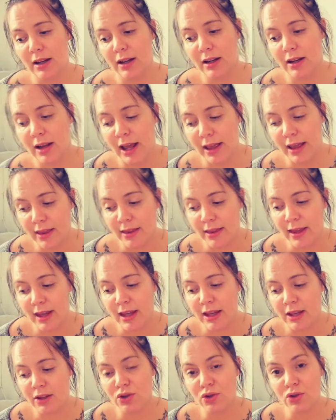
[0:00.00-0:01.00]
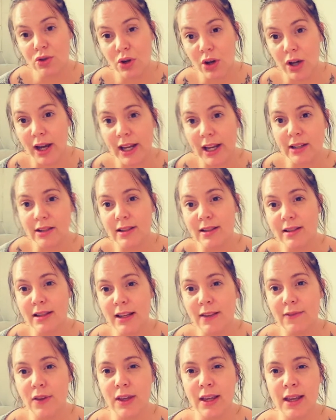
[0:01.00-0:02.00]
Another thing is, try to
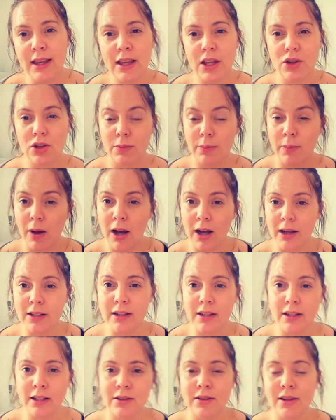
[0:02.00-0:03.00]
see if you can get your partner